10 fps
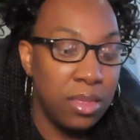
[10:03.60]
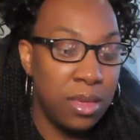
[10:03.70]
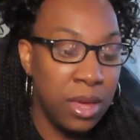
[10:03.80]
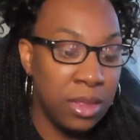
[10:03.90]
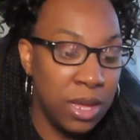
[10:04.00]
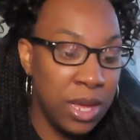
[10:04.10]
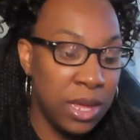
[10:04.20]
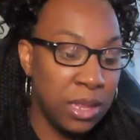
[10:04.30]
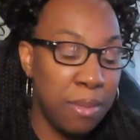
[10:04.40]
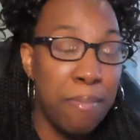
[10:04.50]
This
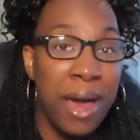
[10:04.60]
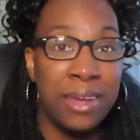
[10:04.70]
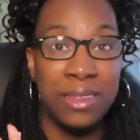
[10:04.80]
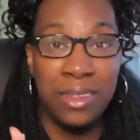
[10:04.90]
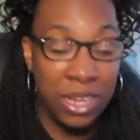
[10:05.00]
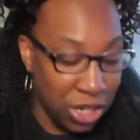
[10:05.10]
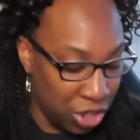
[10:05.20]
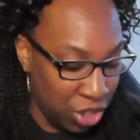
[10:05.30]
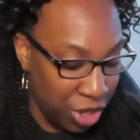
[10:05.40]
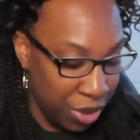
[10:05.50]
is my
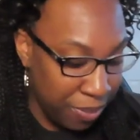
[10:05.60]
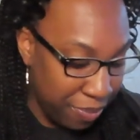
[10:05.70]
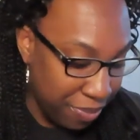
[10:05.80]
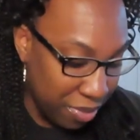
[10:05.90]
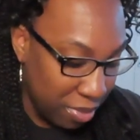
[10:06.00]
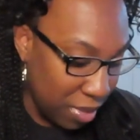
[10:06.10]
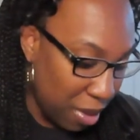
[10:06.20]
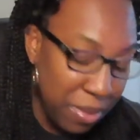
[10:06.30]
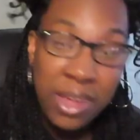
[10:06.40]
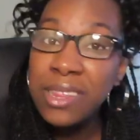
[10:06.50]
signature
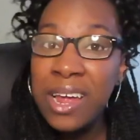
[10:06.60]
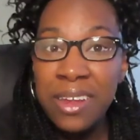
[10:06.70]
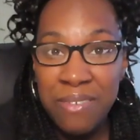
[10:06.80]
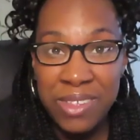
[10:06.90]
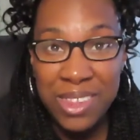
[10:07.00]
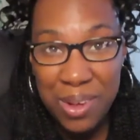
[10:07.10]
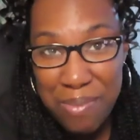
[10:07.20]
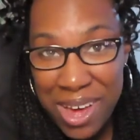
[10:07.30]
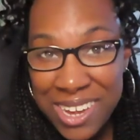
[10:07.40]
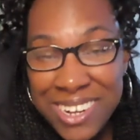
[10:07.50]
because I love it so
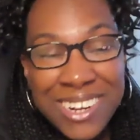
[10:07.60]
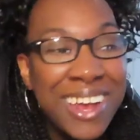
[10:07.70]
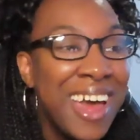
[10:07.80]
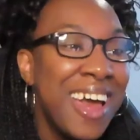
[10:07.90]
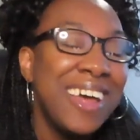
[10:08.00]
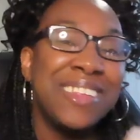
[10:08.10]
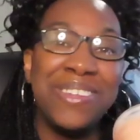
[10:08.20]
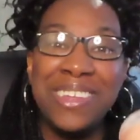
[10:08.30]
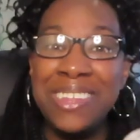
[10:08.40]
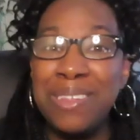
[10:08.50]
much. So
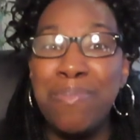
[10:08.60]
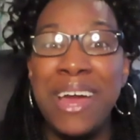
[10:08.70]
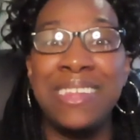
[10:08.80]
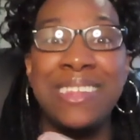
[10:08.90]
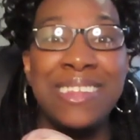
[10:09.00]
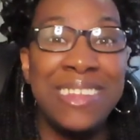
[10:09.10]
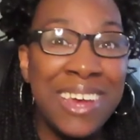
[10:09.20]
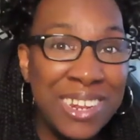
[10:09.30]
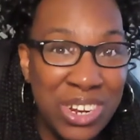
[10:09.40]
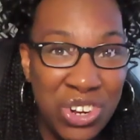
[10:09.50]
this is my
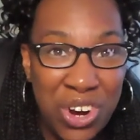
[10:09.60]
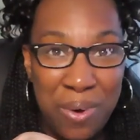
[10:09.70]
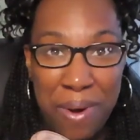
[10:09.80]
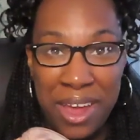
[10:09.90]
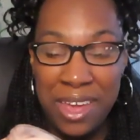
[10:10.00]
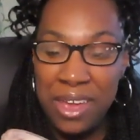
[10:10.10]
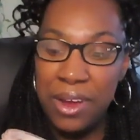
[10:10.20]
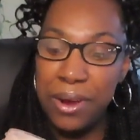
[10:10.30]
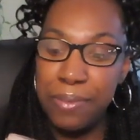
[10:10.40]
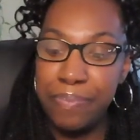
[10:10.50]
signature right
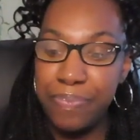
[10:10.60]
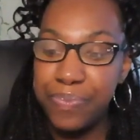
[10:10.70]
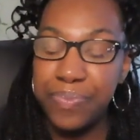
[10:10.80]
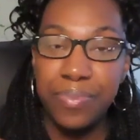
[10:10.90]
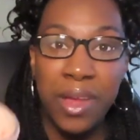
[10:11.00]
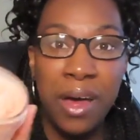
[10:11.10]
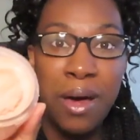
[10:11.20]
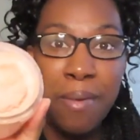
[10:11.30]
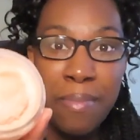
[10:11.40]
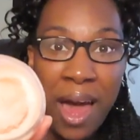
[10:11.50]
here.
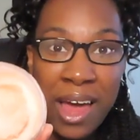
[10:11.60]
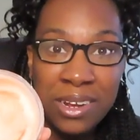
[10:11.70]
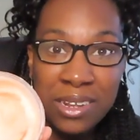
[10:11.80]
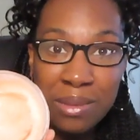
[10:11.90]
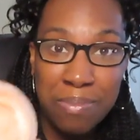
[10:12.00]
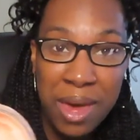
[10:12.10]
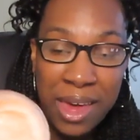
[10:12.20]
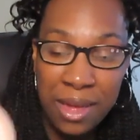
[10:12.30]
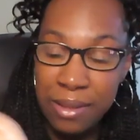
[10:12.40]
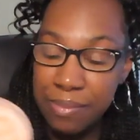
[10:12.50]

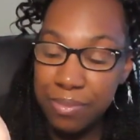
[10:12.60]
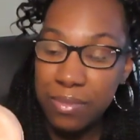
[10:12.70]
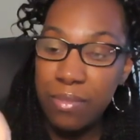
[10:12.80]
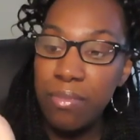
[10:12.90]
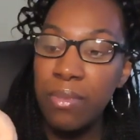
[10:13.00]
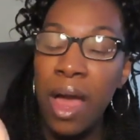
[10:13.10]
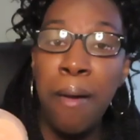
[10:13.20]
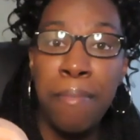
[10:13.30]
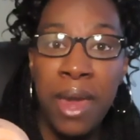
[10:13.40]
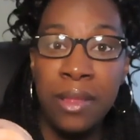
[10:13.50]
I
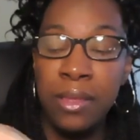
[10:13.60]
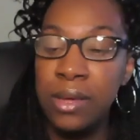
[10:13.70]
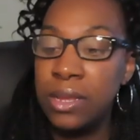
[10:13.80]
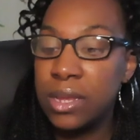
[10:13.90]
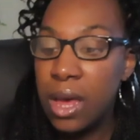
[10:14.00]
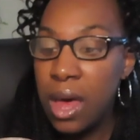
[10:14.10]
made this,